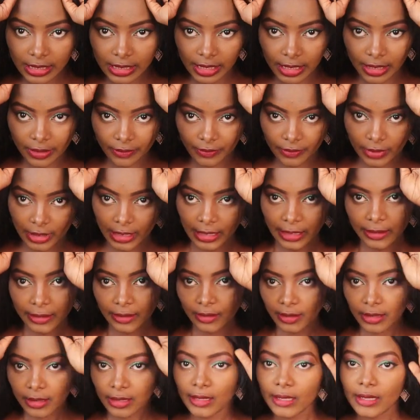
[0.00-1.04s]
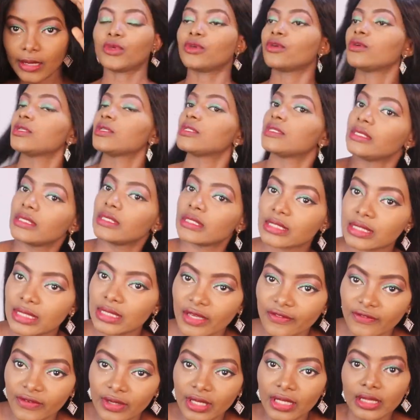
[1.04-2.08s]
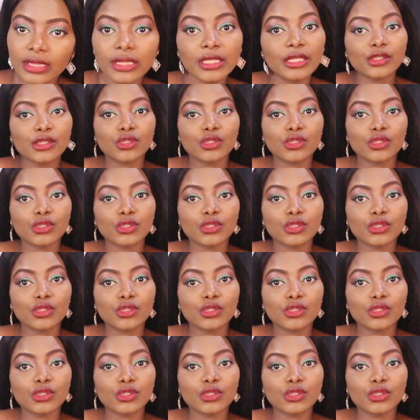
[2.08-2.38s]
hair, right? Because it definitely